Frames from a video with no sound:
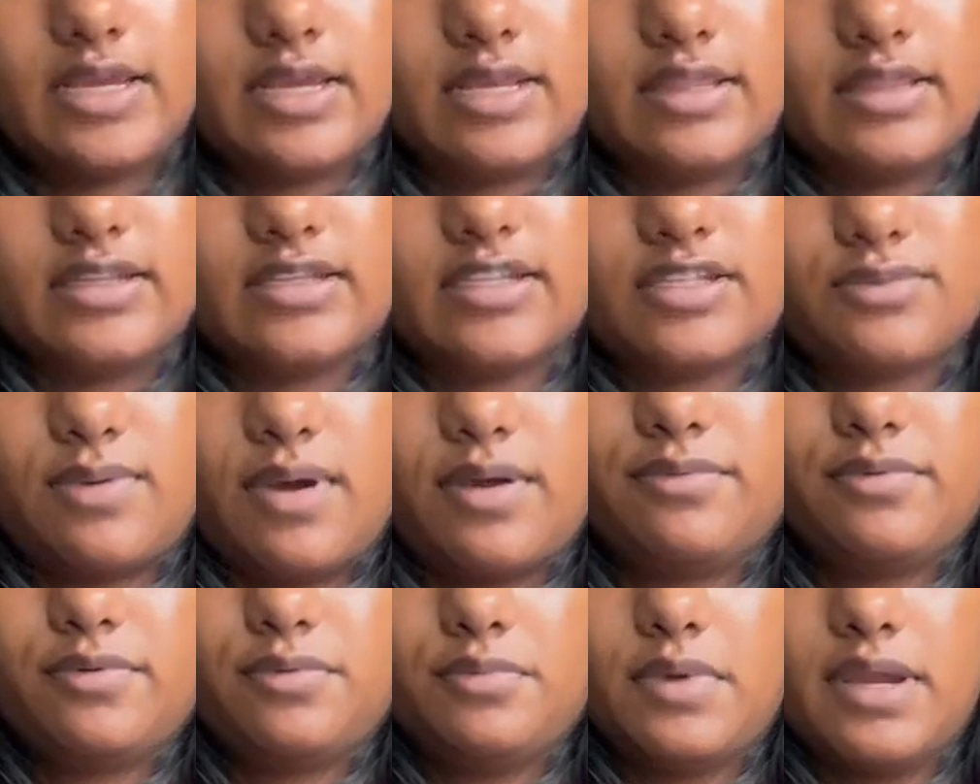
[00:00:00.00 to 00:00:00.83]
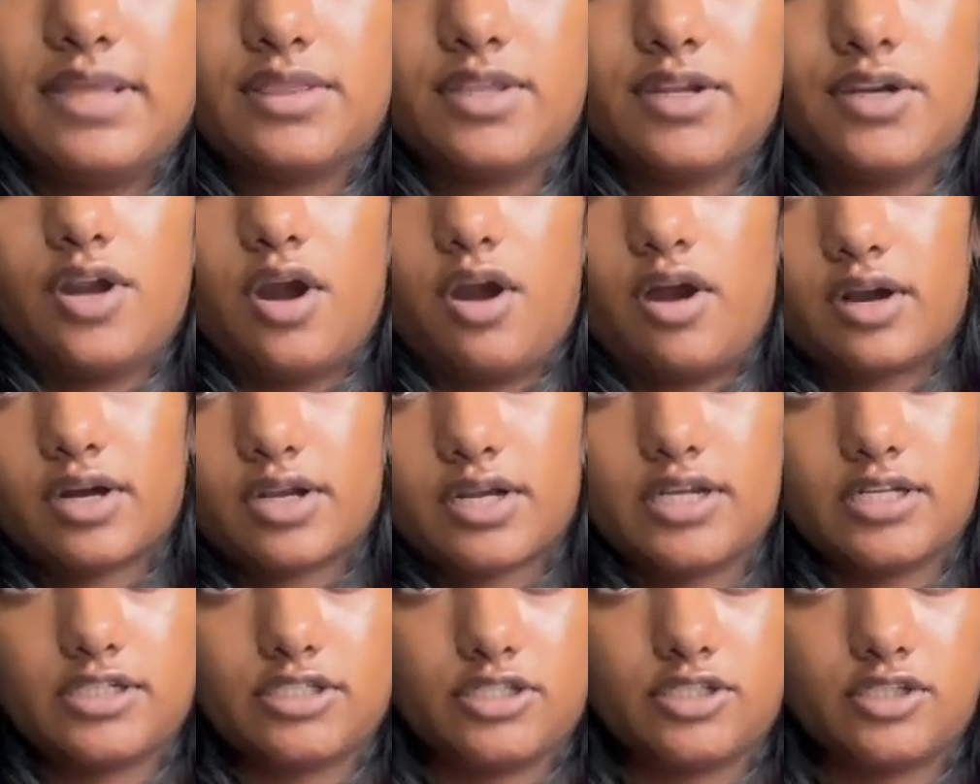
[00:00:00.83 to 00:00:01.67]
this is why we made the dart
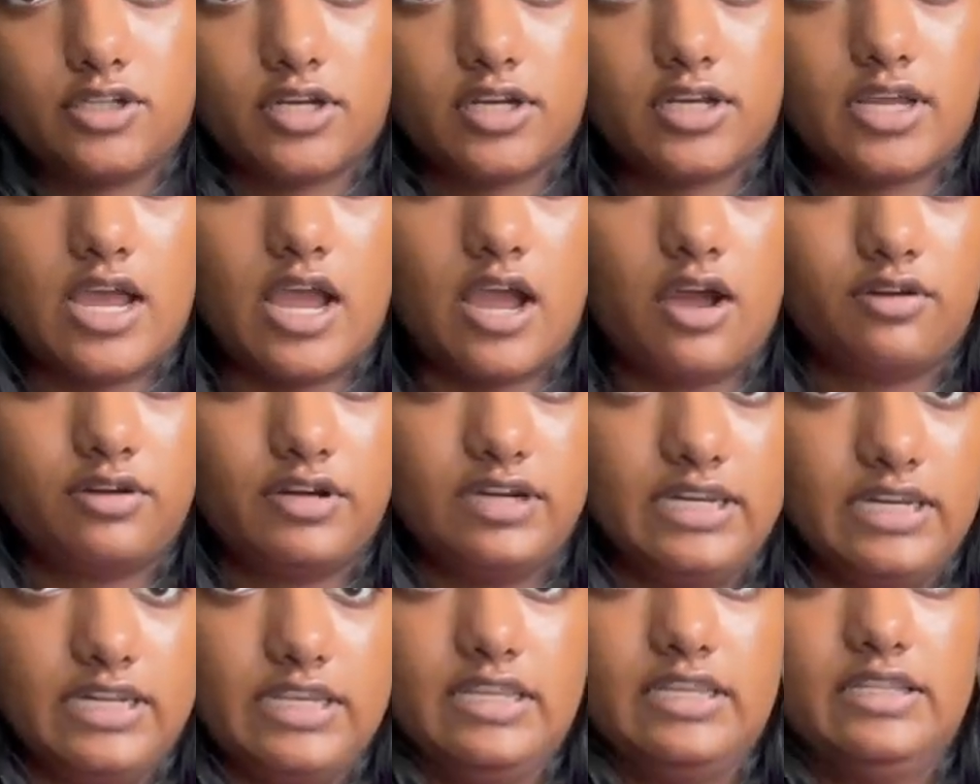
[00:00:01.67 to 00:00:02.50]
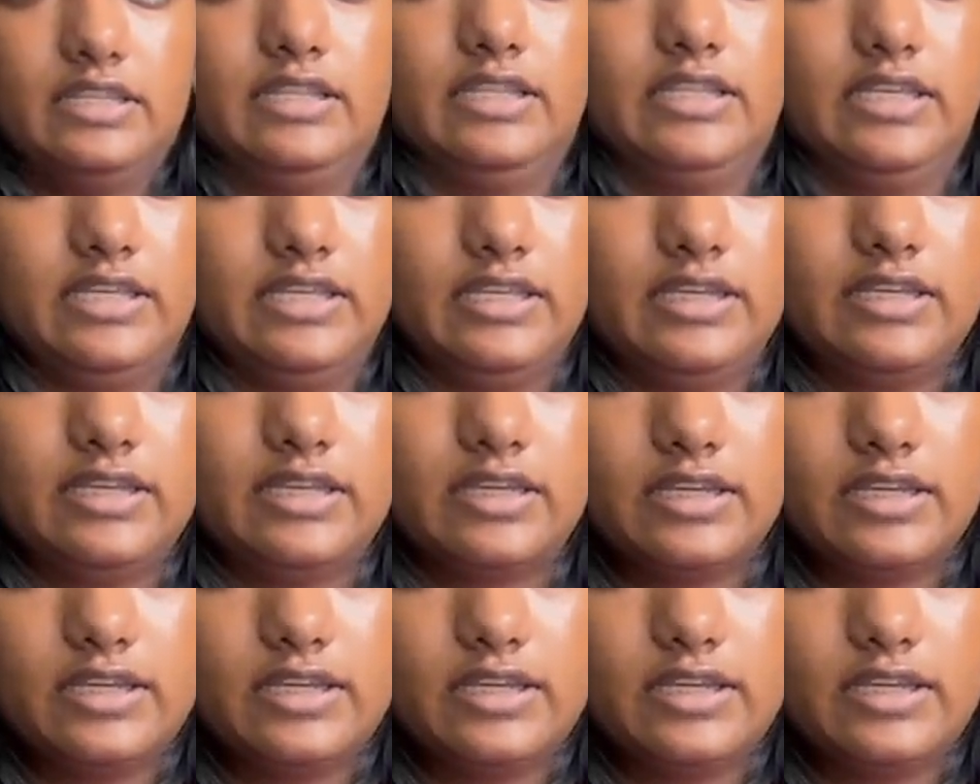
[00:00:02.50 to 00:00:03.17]
because look how neatly